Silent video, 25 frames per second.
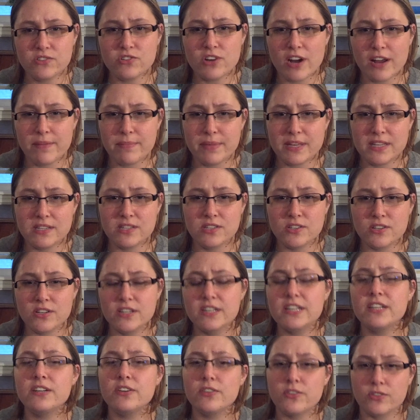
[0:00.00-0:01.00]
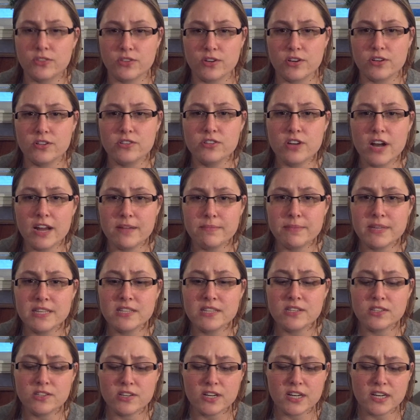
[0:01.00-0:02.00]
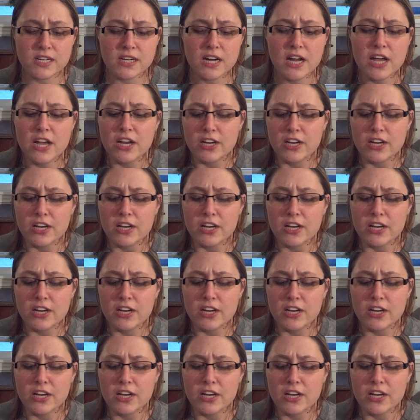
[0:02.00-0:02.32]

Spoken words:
trimester and in your third trimester,